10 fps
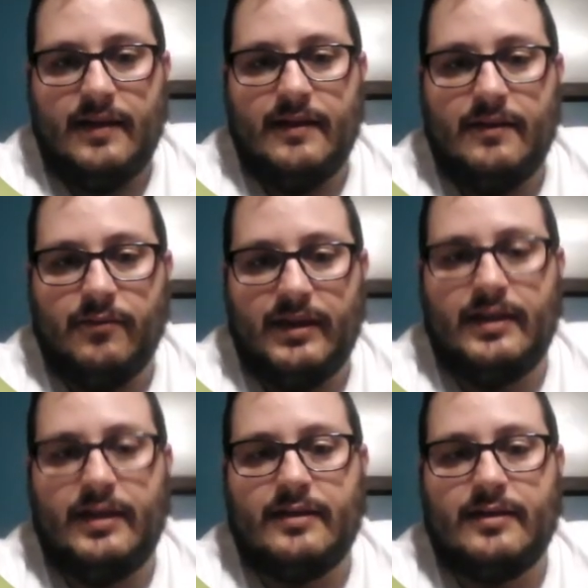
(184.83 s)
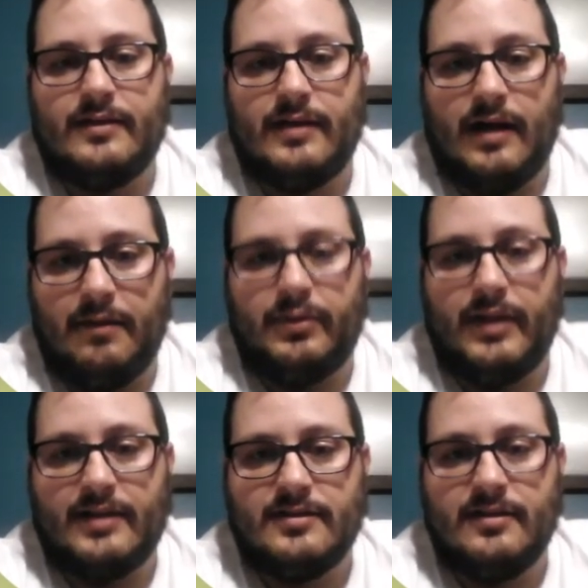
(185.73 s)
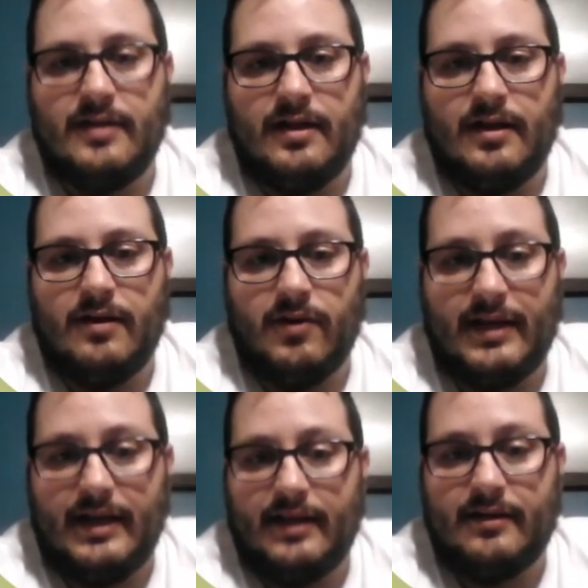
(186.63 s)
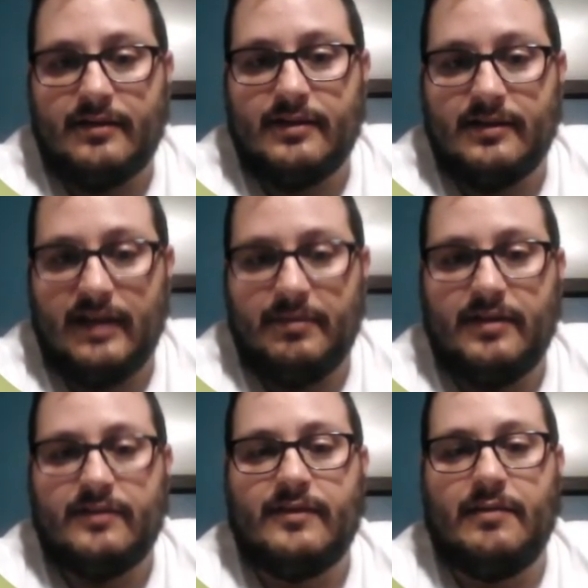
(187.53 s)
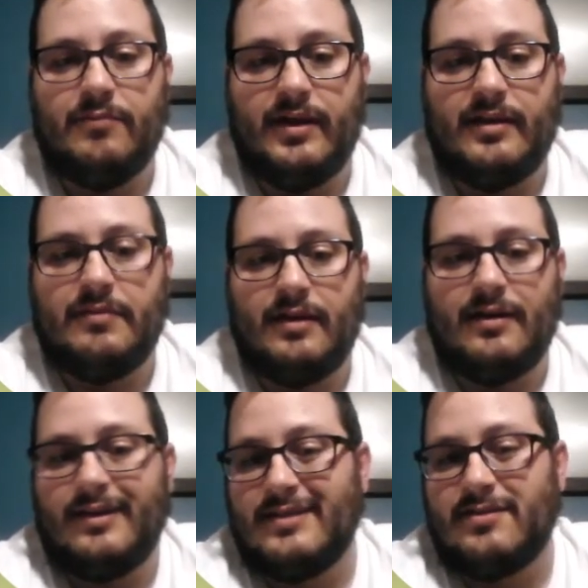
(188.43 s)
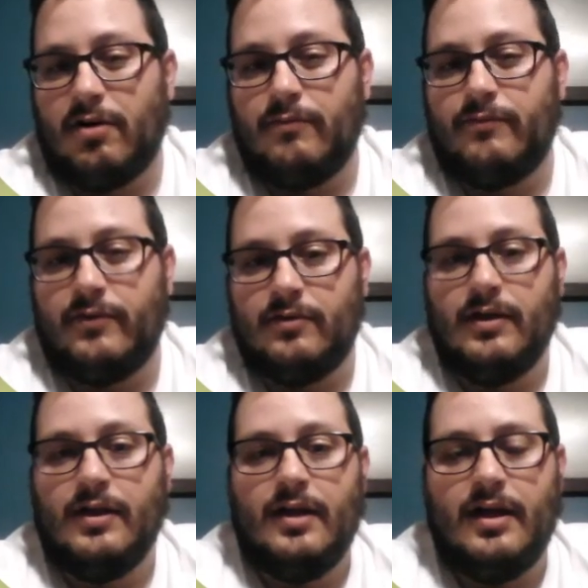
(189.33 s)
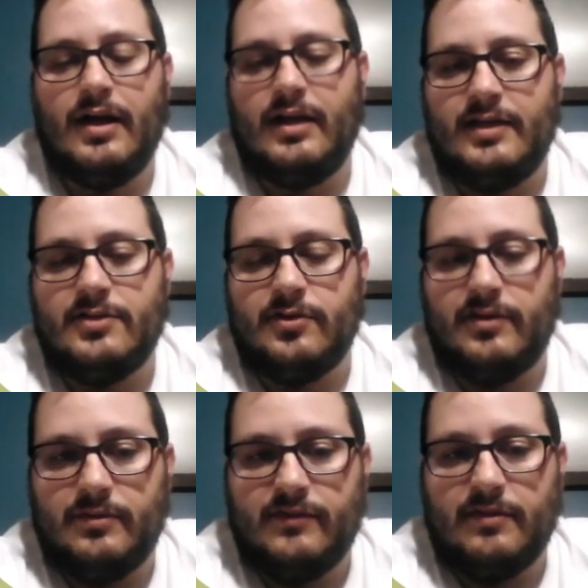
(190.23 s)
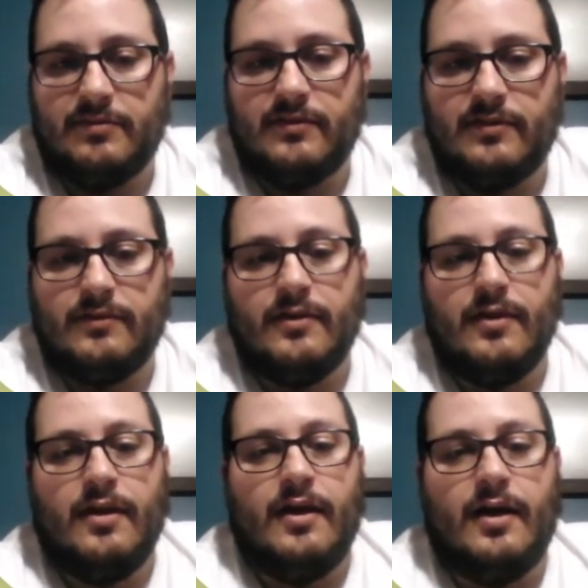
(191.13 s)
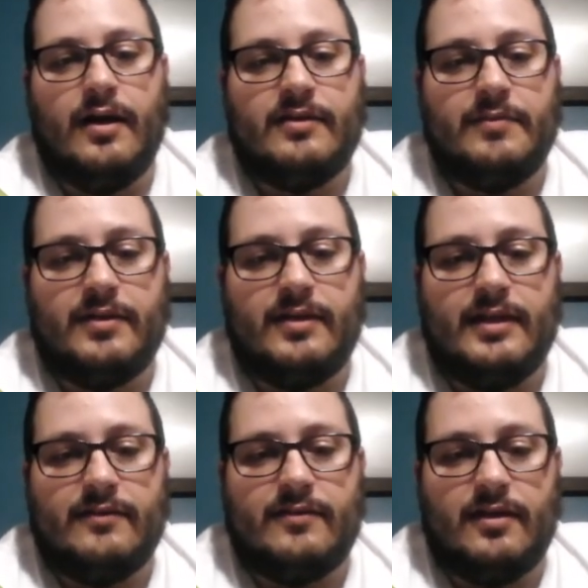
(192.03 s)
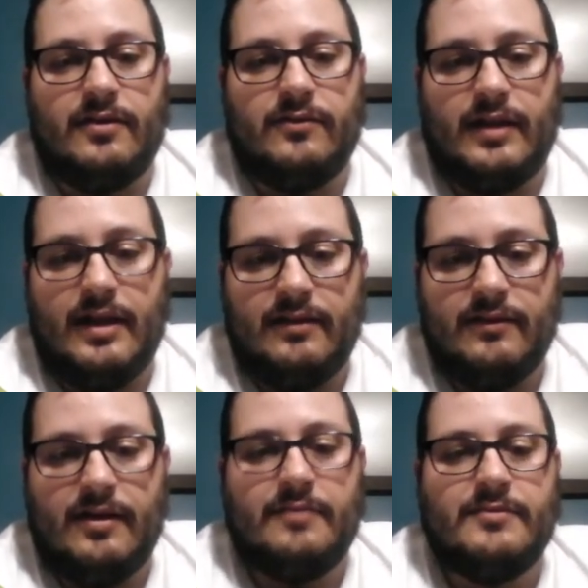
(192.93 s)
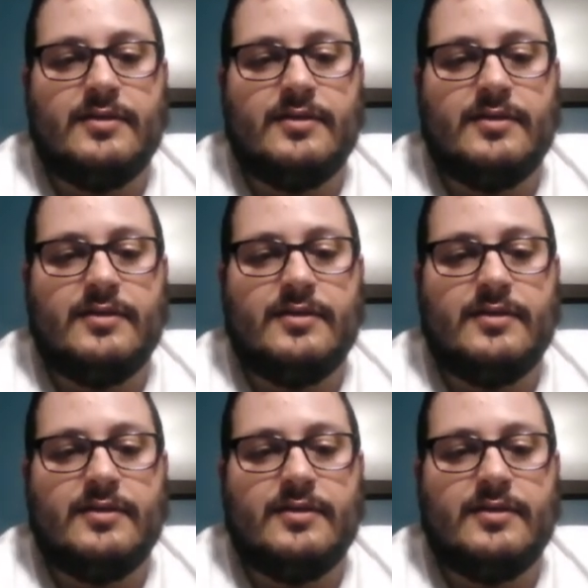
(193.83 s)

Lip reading: really complex organic contaminants and break them down into less harmful, easier to deal with substances. Typically that's done using enzymes,